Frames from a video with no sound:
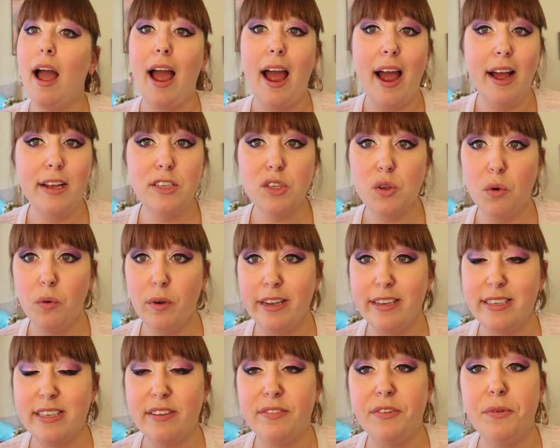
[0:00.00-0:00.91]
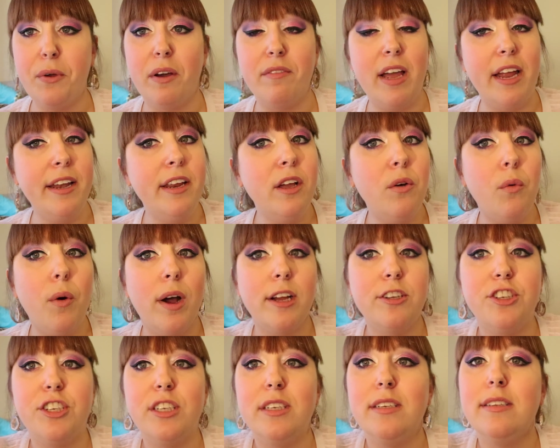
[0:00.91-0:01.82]
As always, if you have any
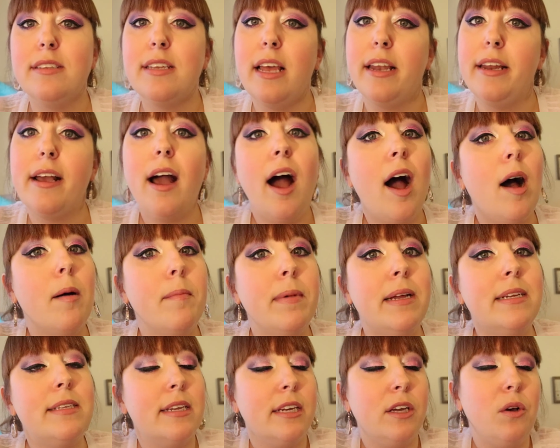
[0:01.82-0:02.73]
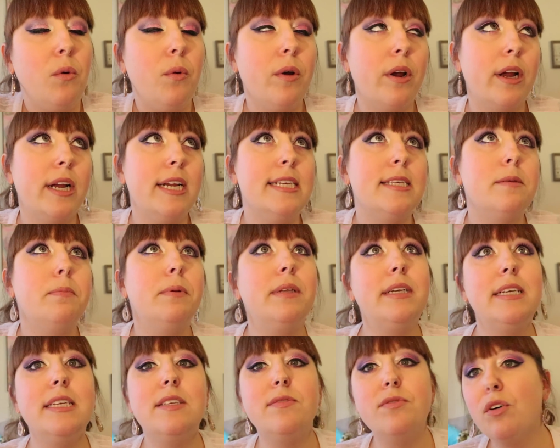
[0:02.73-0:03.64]
questions, any comments, any queries,
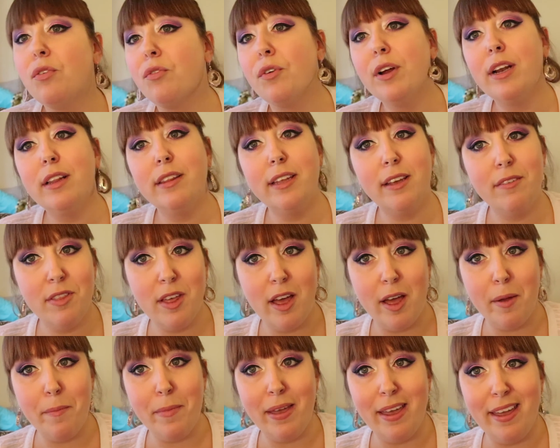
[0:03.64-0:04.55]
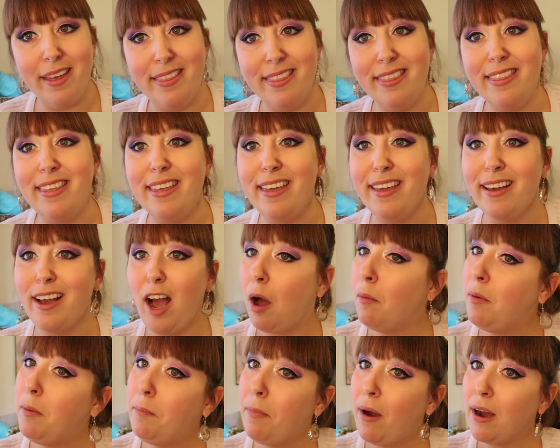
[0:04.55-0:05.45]
please feel free to leave them in the
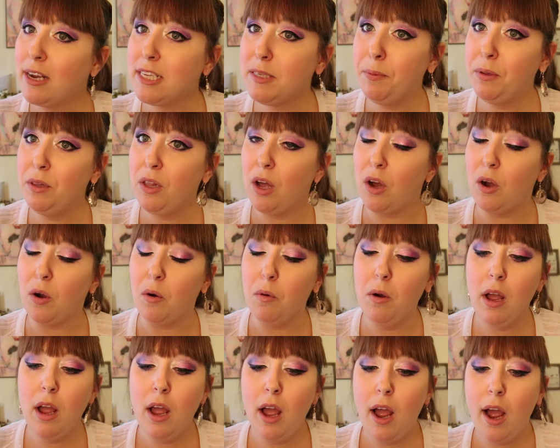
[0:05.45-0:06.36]
comment box below.